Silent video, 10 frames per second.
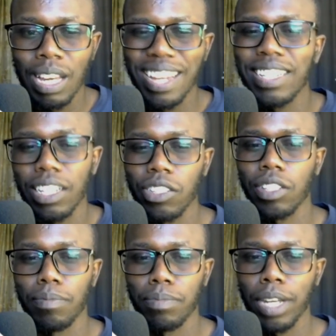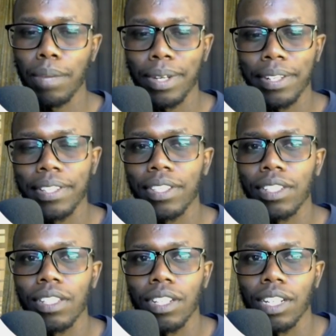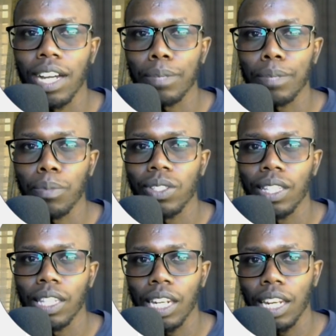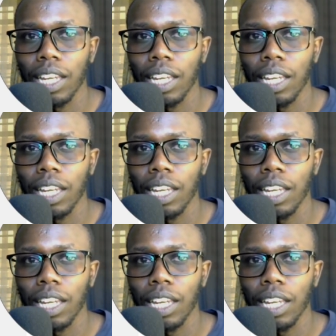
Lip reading: it takes some time, at least at most 3